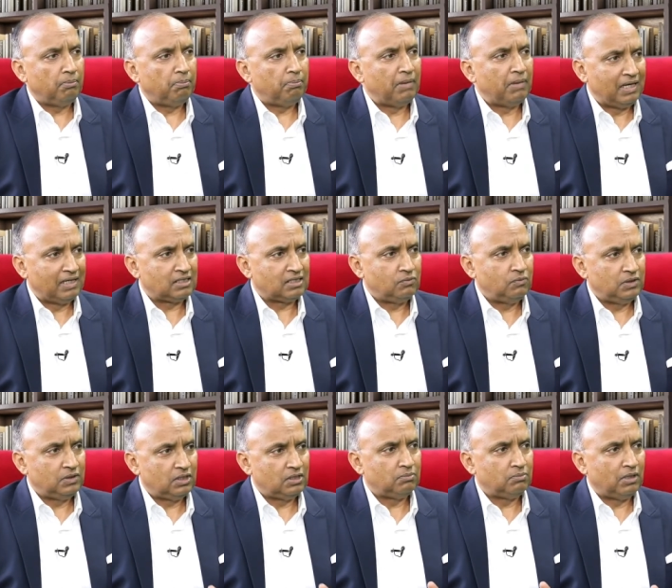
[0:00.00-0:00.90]
MAS,
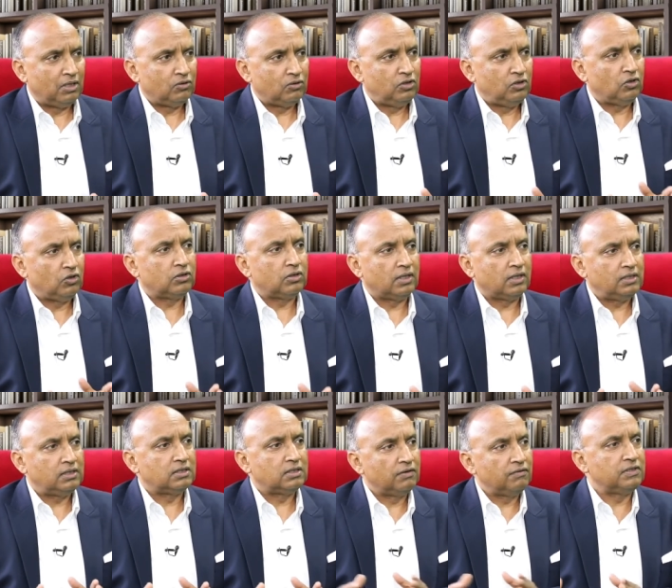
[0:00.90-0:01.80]
which is Maruti
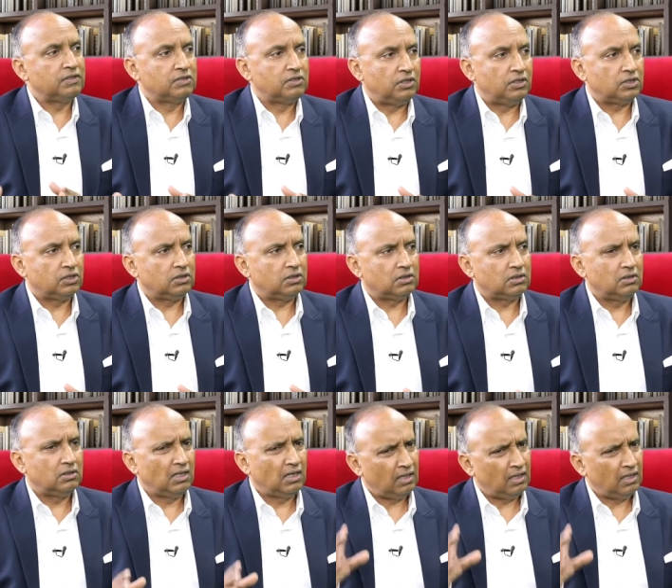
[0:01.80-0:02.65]
Authorized Service Stations.